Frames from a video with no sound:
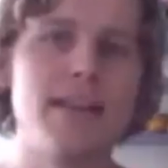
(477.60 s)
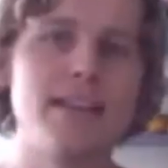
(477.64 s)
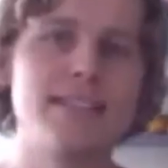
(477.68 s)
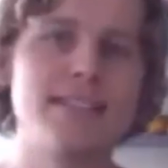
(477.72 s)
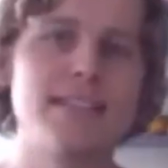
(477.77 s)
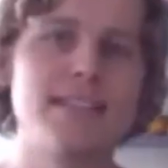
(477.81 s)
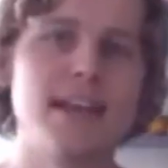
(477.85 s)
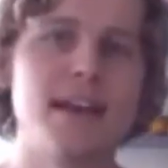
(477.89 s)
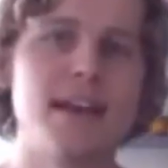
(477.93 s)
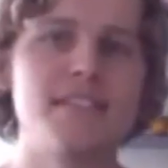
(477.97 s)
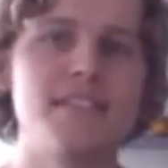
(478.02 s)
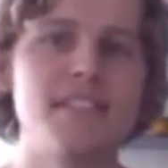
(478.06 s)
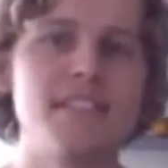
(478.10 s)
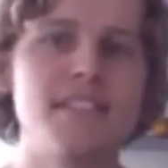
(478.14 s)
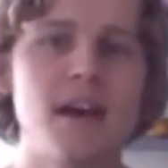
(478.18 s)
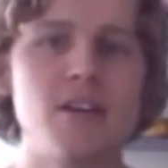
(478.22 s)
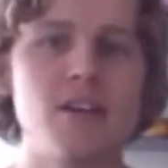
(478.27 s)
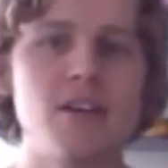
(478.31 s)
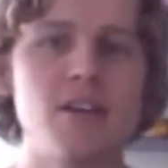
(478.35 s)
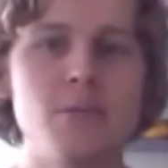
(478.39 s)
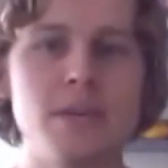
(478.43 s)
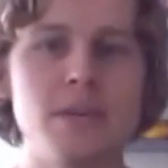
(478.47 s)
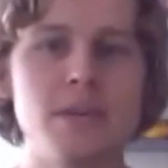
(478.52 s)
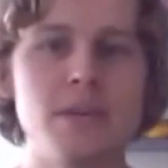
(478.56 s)
this
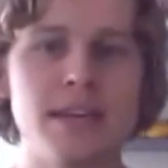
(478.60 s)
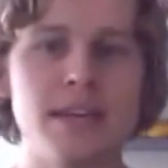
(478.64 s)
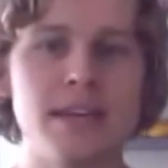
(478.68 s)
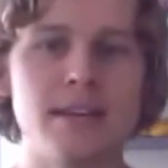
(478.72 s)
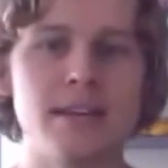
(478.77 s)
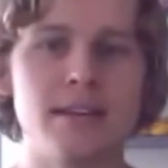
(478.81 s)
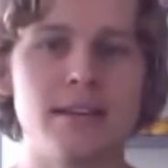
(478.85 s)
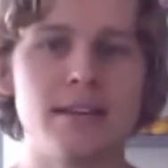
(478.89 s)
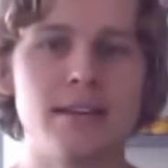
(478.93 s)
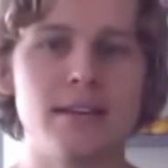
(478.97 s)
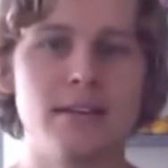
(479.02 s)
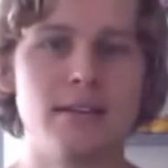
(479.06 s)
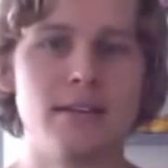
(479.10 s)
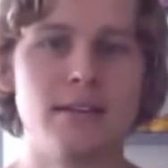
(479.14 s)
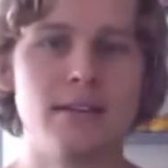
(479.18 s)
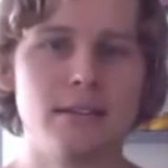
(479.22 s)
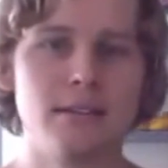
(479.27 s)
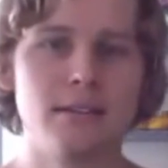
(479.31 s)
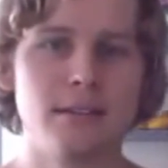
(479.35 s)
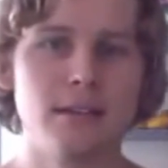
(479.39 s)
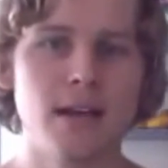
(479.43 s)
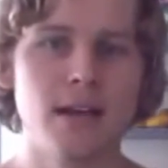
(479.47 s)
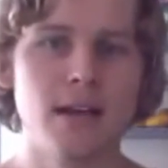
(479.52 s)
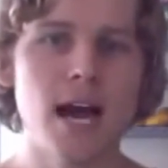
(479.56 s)
lifestyle, you mean
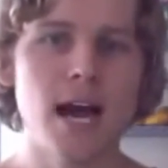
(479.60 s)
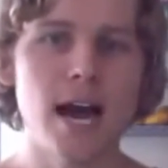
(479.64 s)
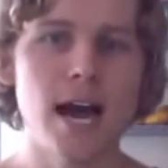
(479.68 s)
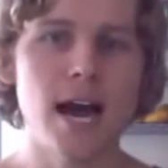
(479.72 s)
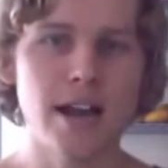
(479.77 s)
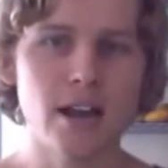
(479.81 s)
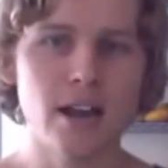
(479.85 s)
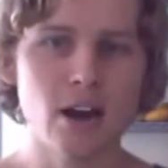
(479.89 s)
high